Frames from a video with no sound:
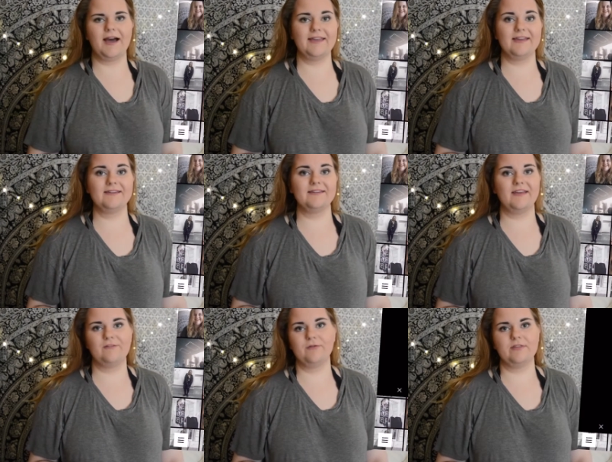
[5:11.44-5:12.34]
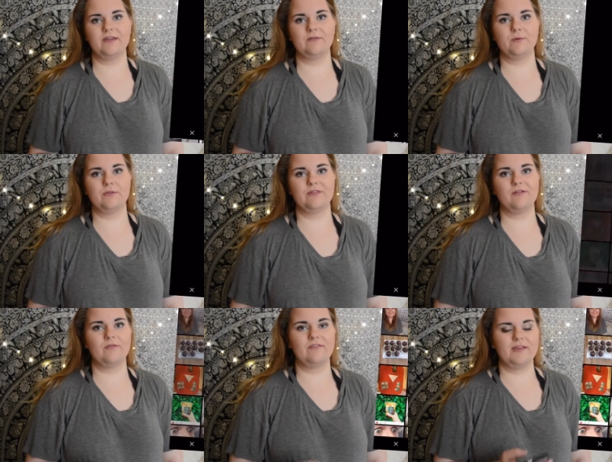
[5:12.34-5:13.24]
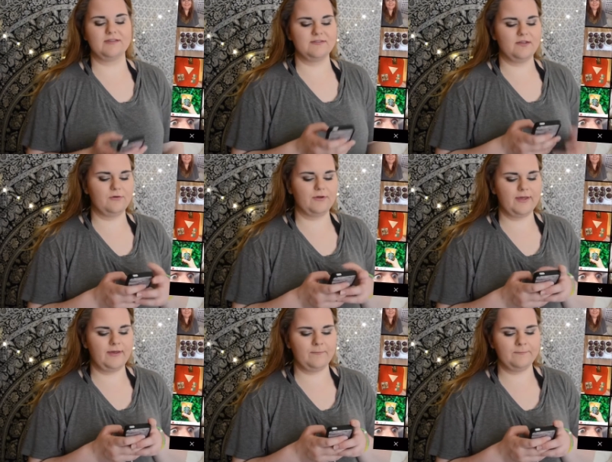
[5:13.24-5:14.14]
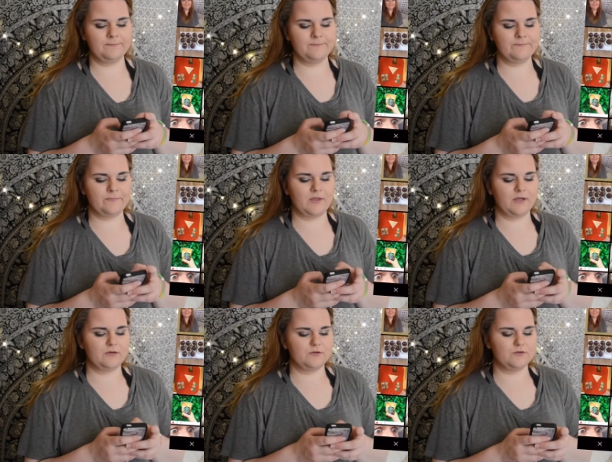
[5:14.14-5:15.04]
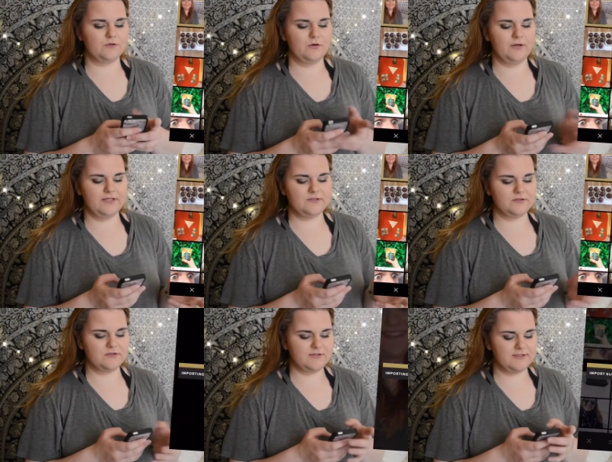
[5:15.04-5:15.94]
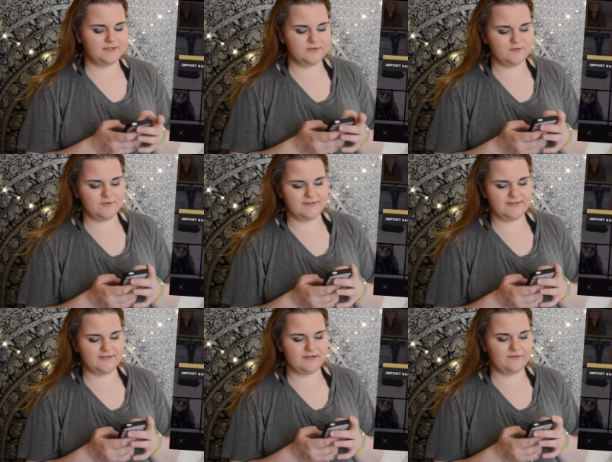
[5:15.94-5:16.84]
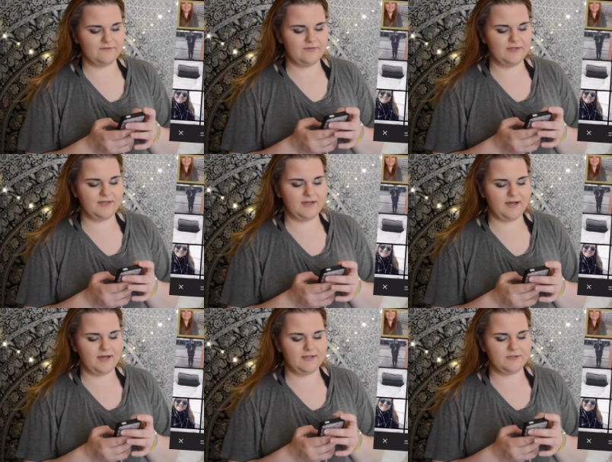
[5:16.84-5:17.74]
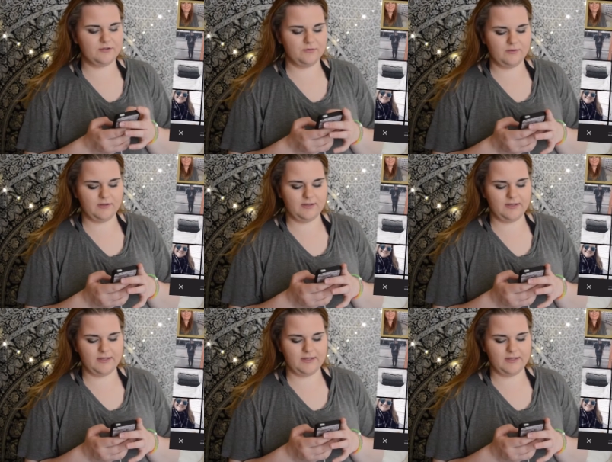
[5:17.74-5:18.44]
I edit everything with VSCO cam so let's just insert a selfie I took